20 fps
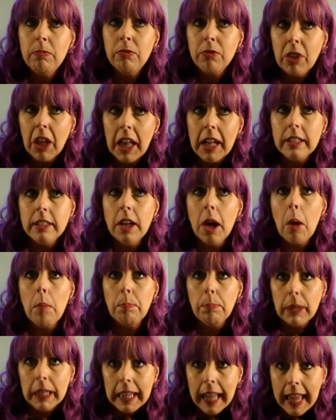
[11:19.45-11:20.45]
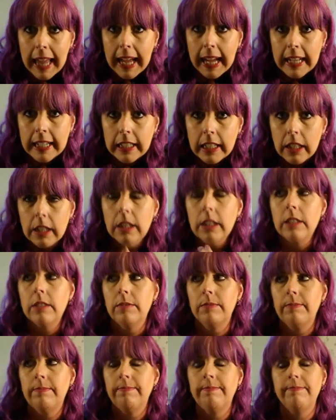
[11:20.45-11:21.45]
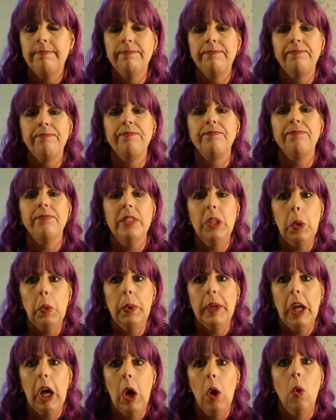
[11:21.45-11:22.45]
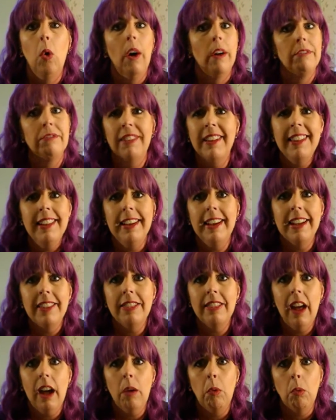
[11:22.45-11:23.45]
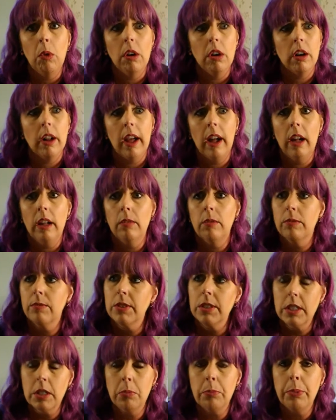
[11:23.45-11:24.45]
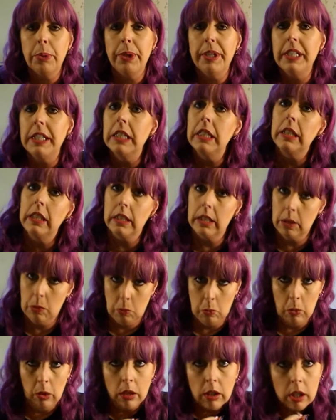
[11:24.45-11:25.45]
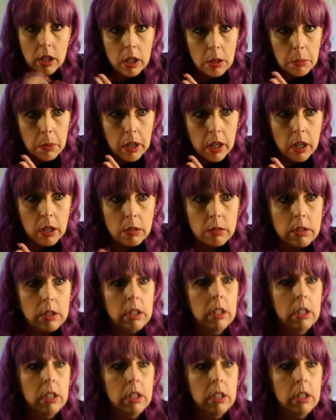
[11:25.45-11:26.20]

floodplain? There we go. Finally got that word out. For some reason it didn't want to come out.